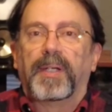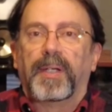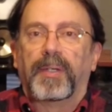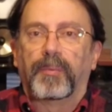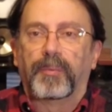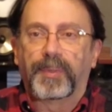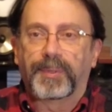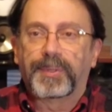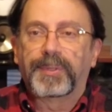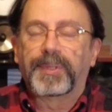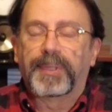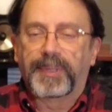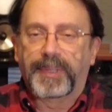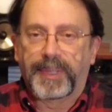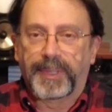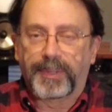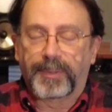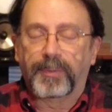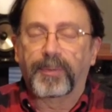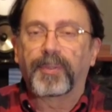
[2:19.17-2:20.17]
which
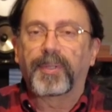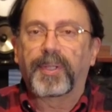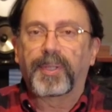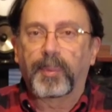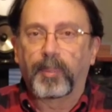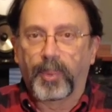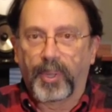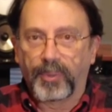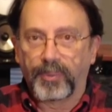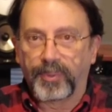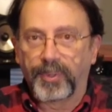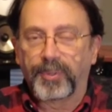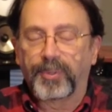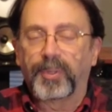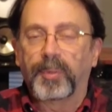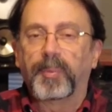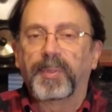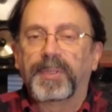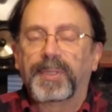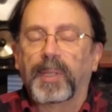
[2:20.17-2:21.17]
included the Bowden
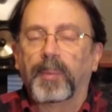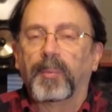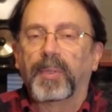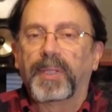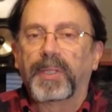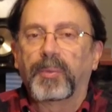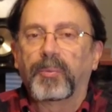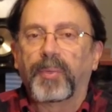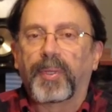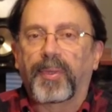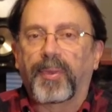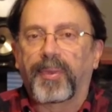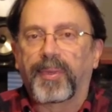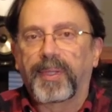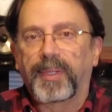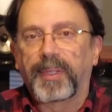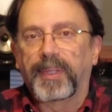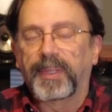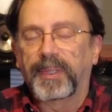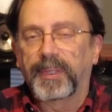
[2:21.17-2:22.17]
tube assembly, with
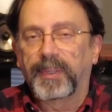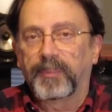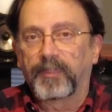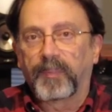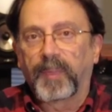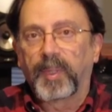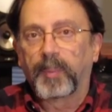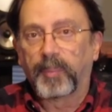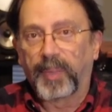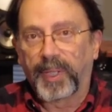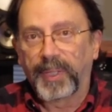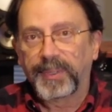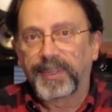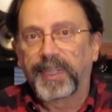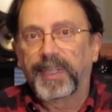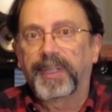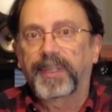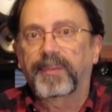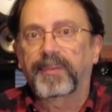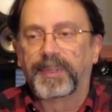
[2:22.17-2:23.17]
the
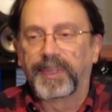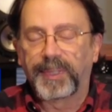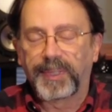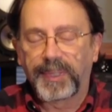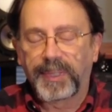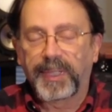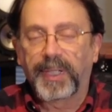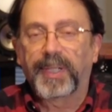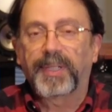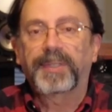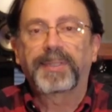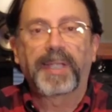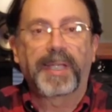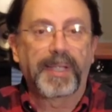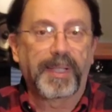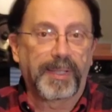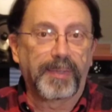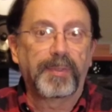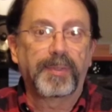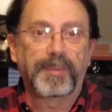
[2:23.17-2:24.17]
Bondtech DDX,
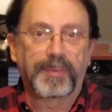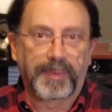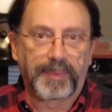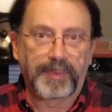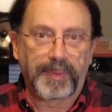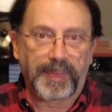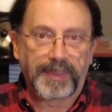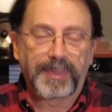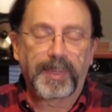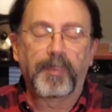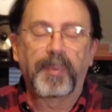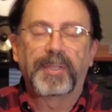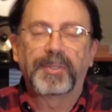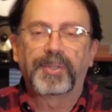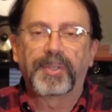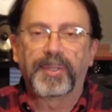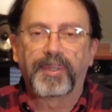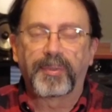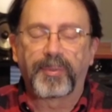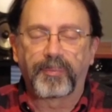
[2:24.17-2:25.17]
and as I
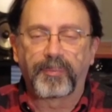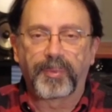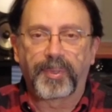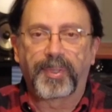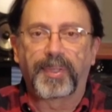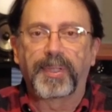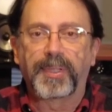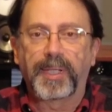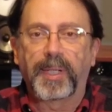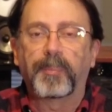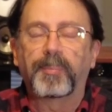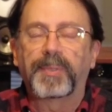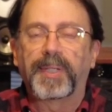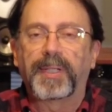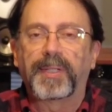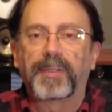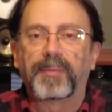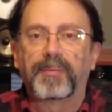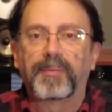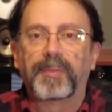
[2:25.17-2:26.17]
mentioned, with the
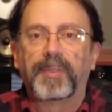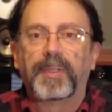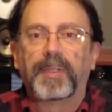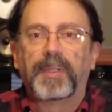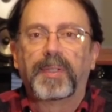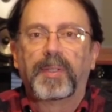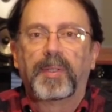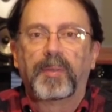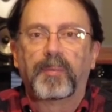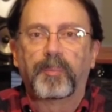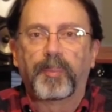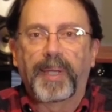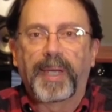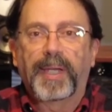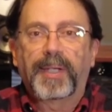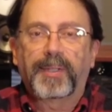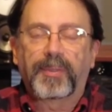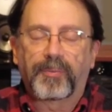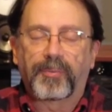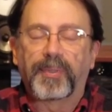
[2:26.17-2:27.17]
updated
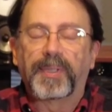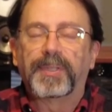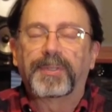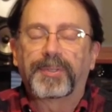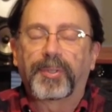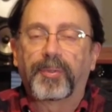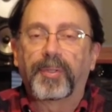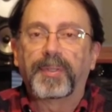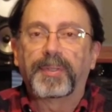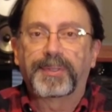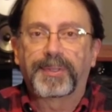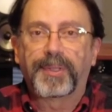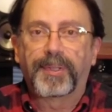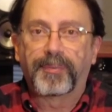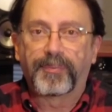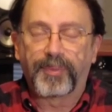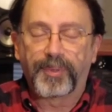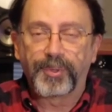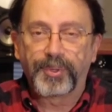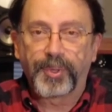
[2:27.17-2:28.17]
back and front, so it's the
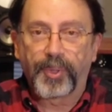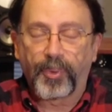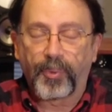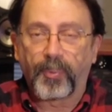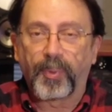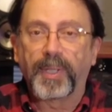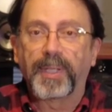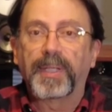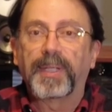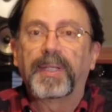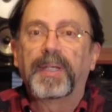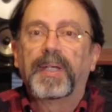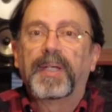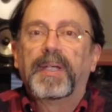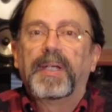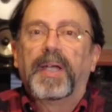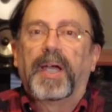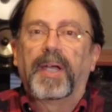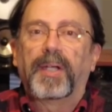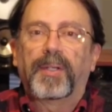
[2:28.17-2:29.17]
version 3.
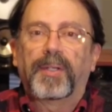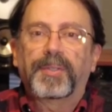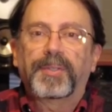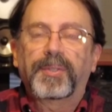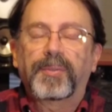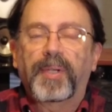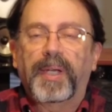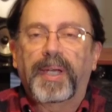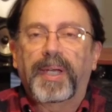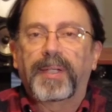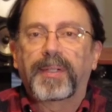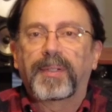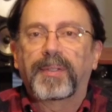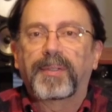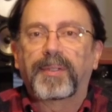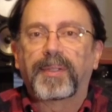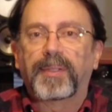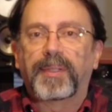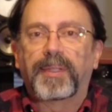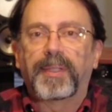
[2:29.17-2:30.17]
I also
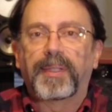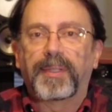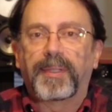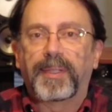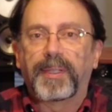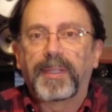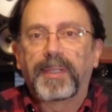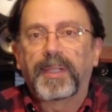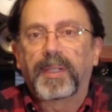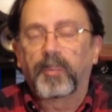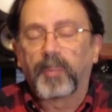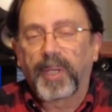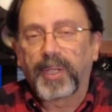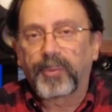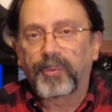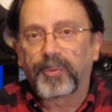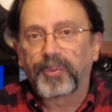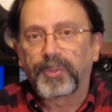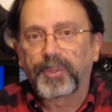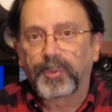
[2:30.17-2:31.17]
added the
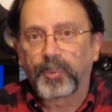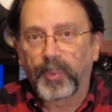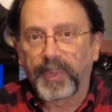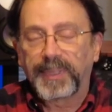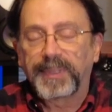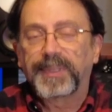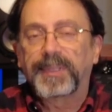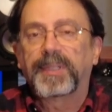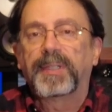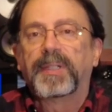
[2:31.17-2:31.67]
MicroSwiss